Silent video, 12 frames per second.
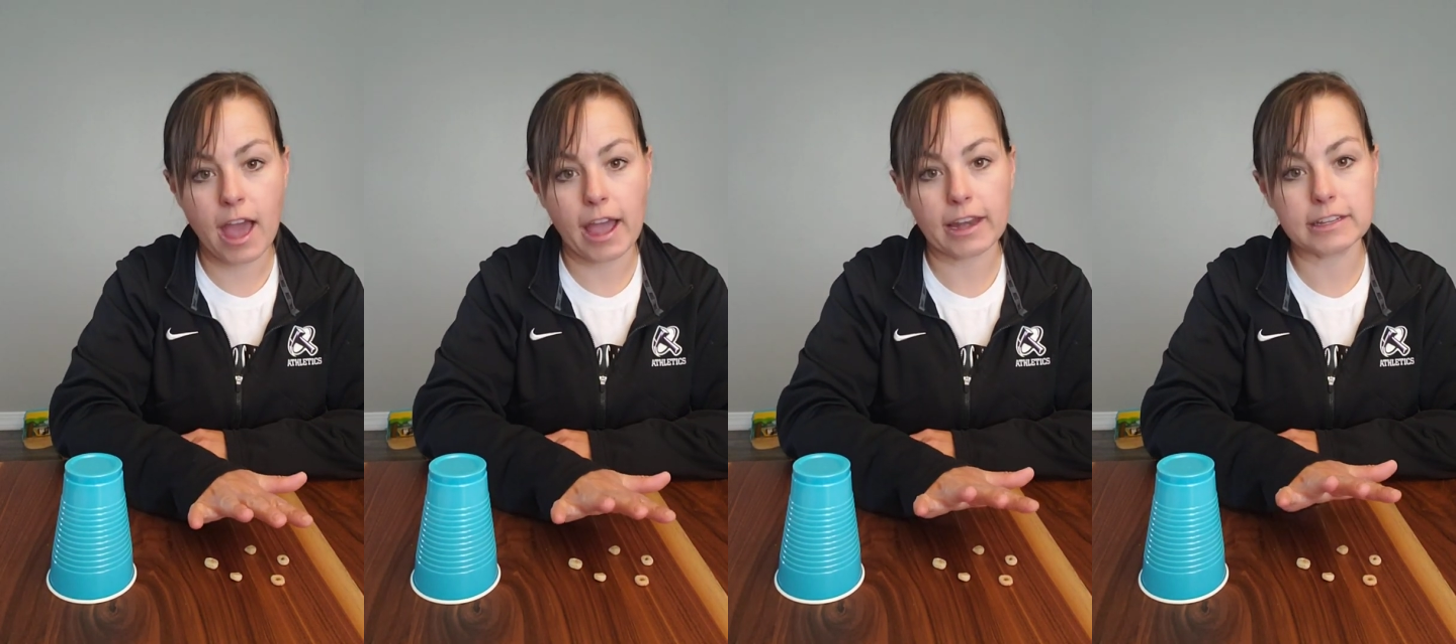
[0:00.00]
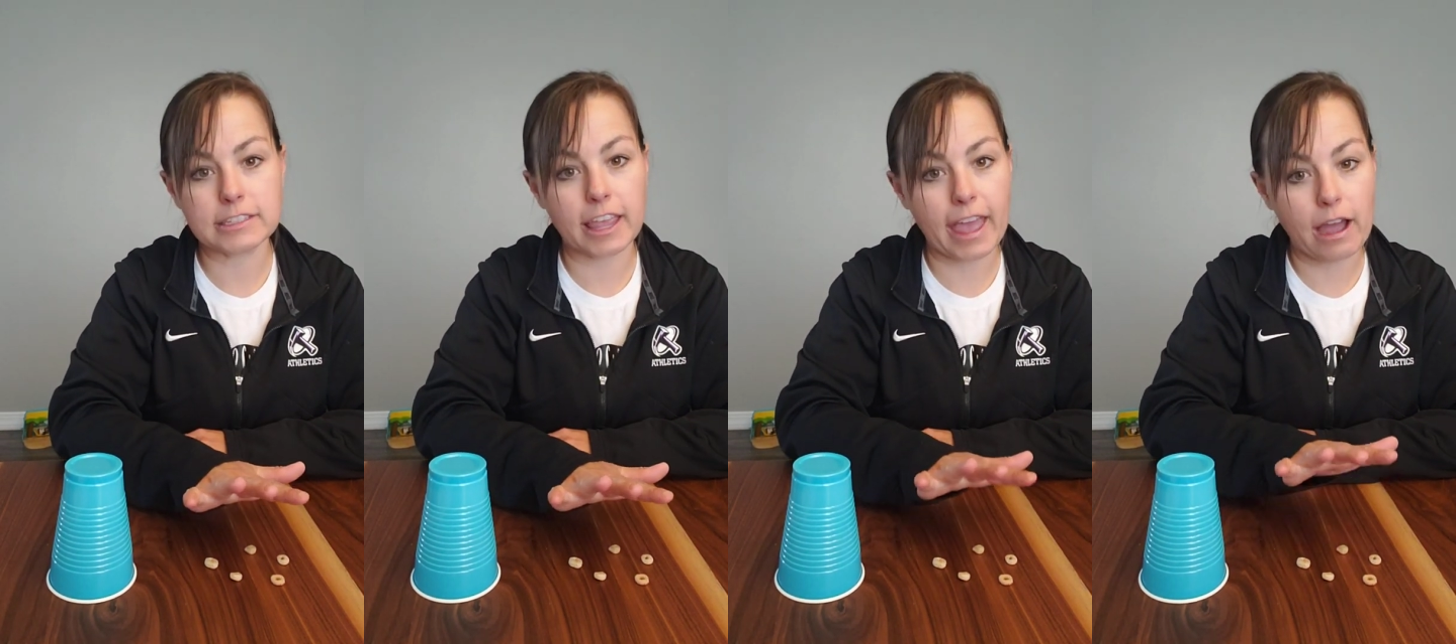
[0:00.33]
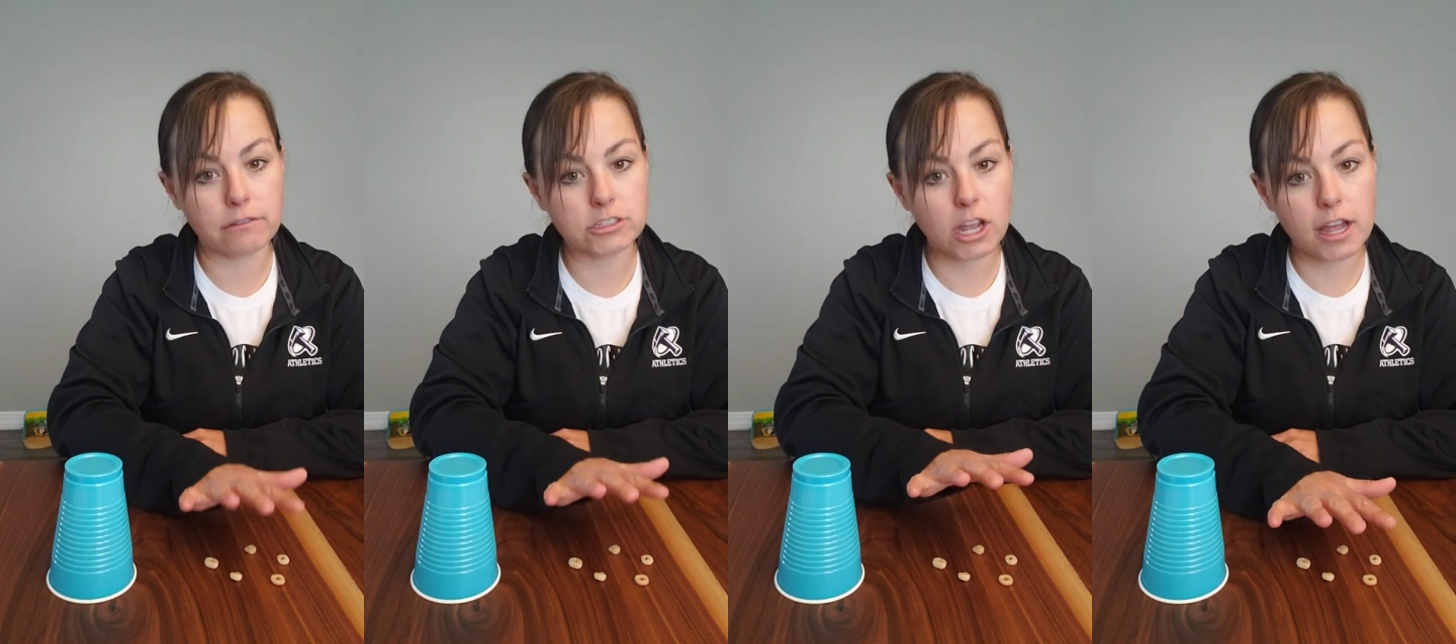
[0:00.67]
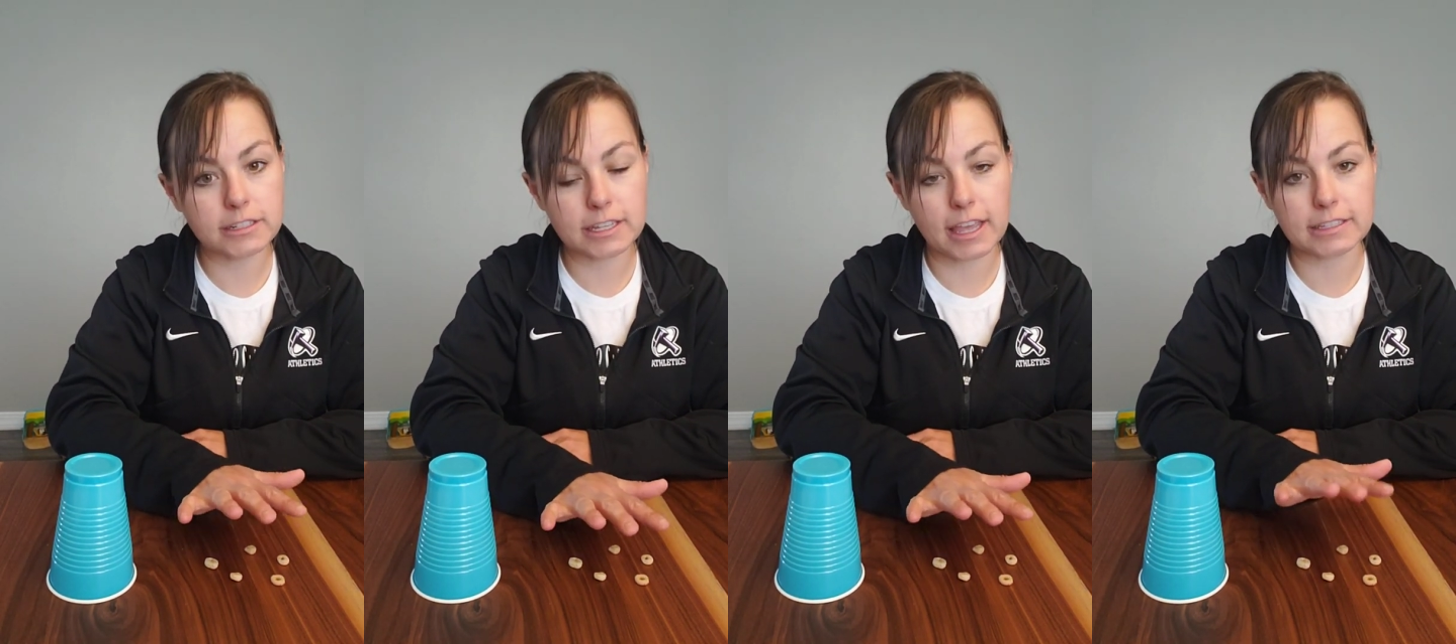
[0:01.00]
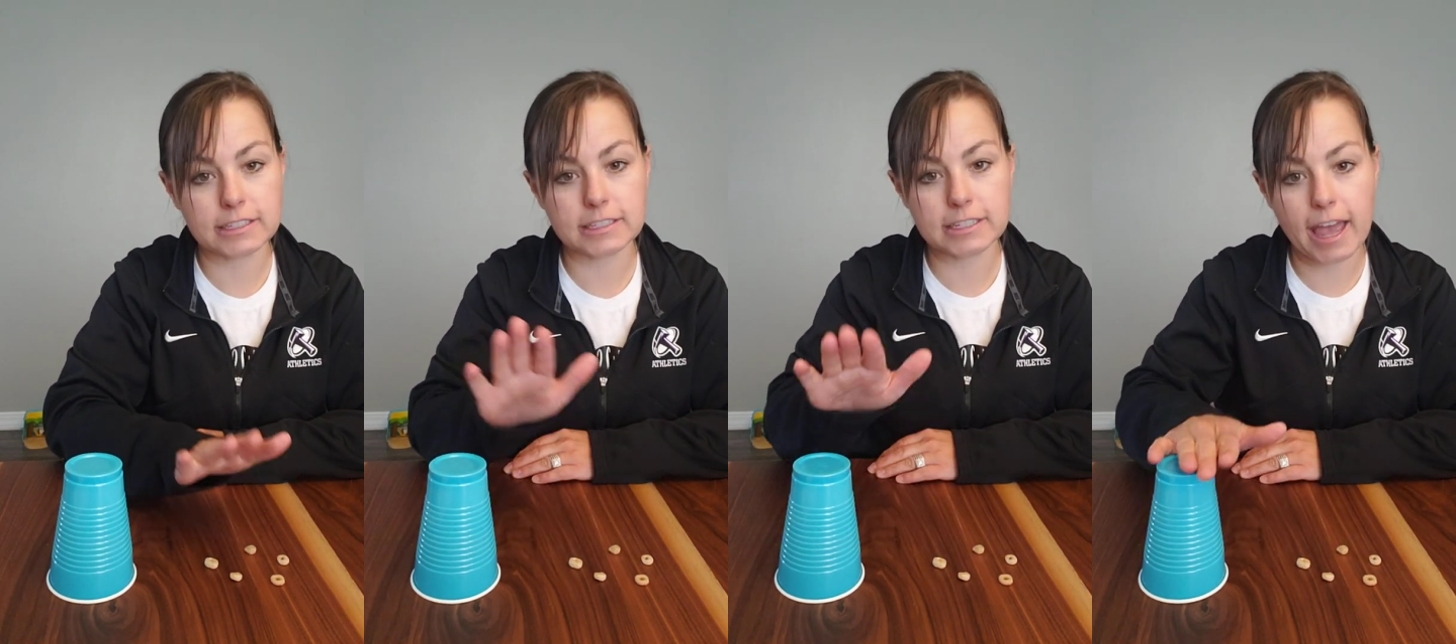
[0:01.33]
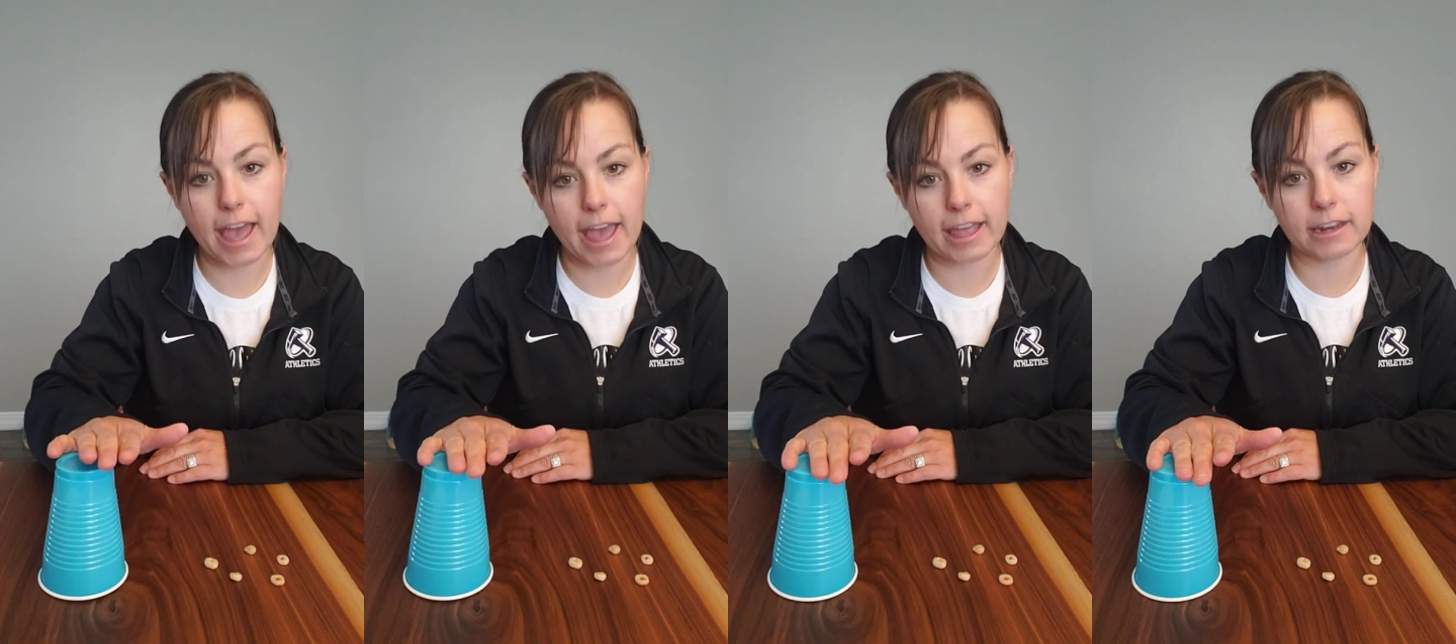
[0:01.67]
I need to count on to get to
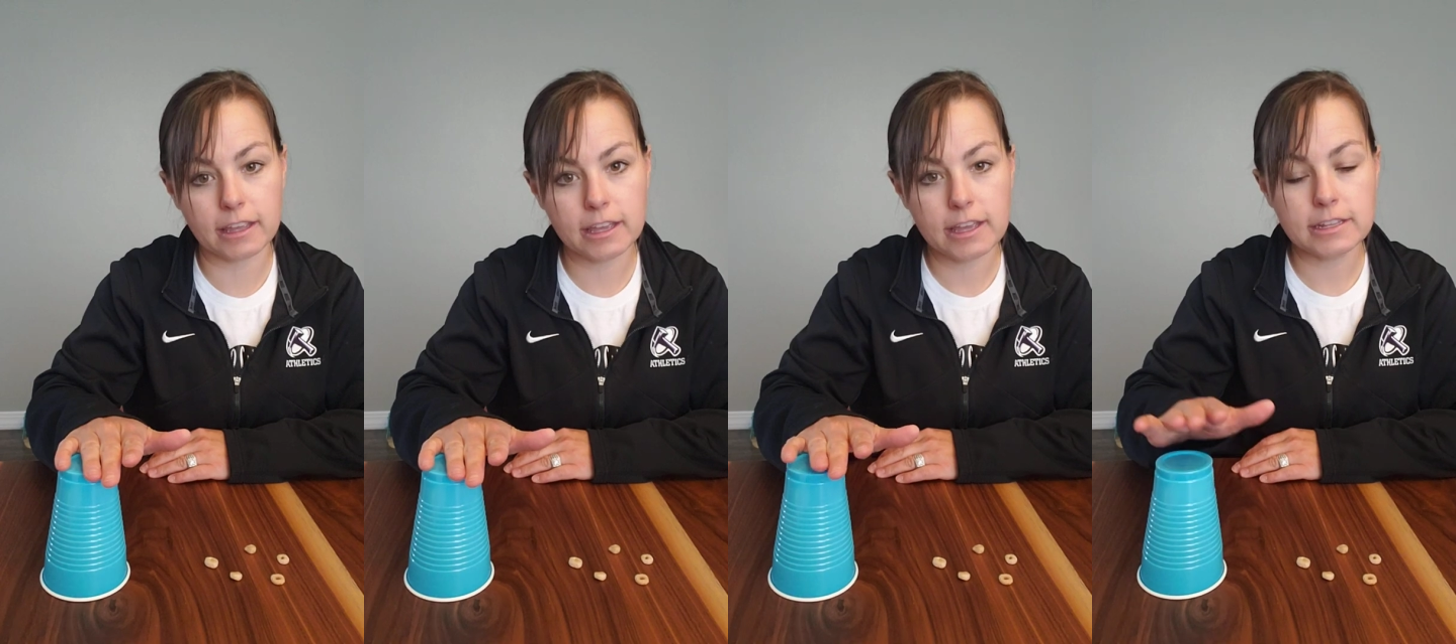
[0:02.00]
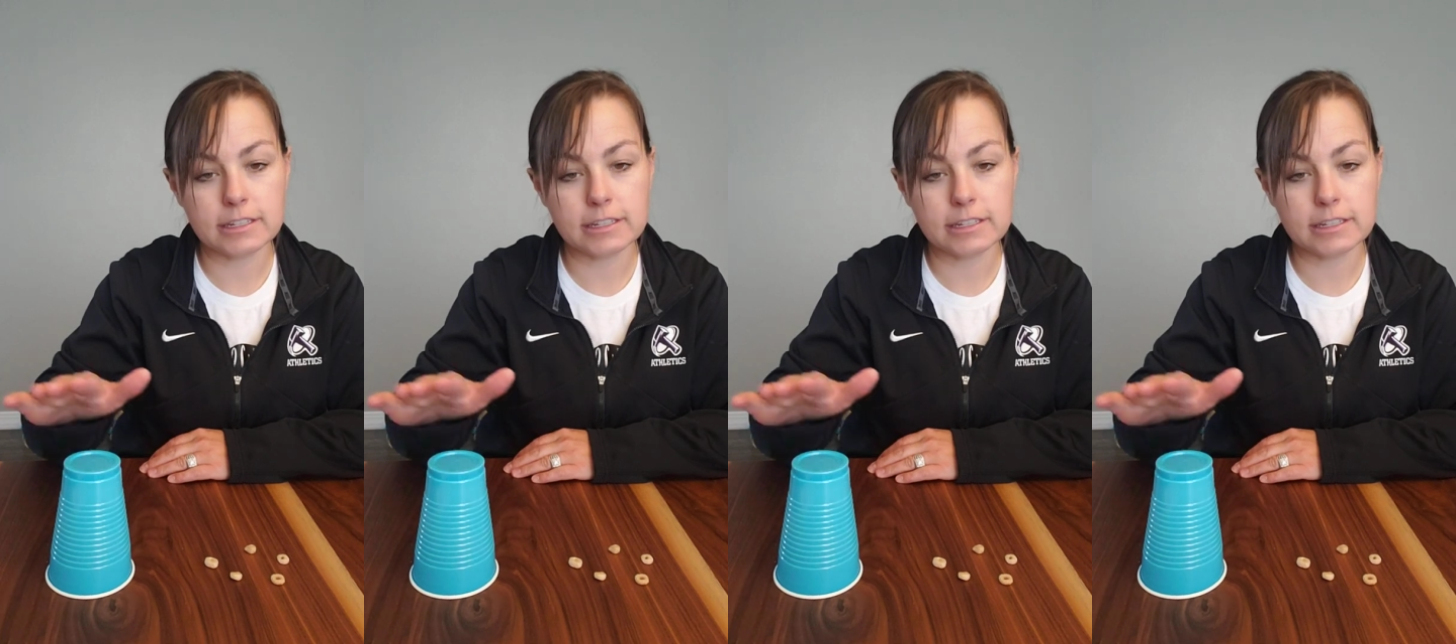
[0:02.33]
10